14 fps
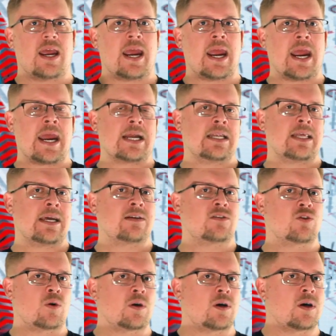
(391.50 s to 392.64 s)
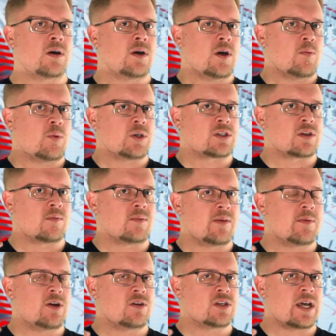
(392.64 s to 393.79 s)
And they had sort of put some
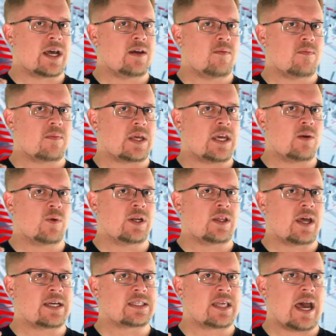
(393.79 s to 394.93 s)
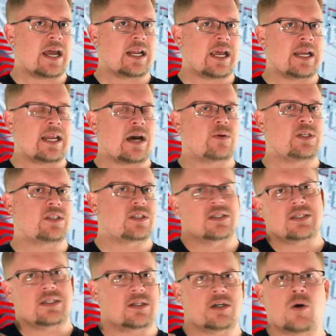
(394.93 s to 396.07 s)
limiters on him. He realized that, and now he's
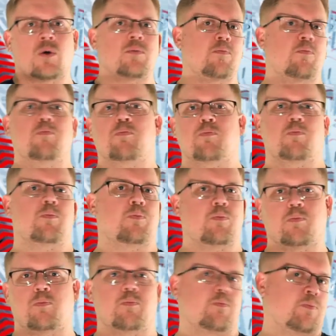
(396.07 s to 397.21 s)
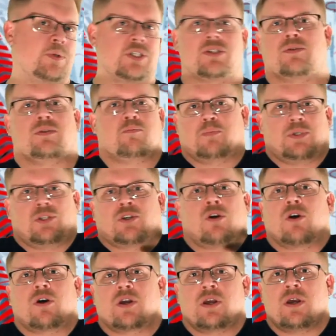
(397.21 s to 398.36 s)
going
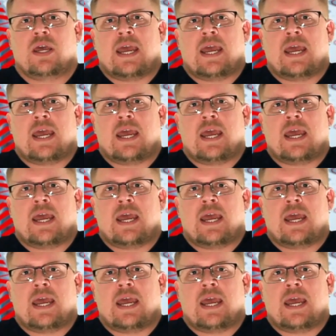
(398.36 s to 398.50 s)
berserk.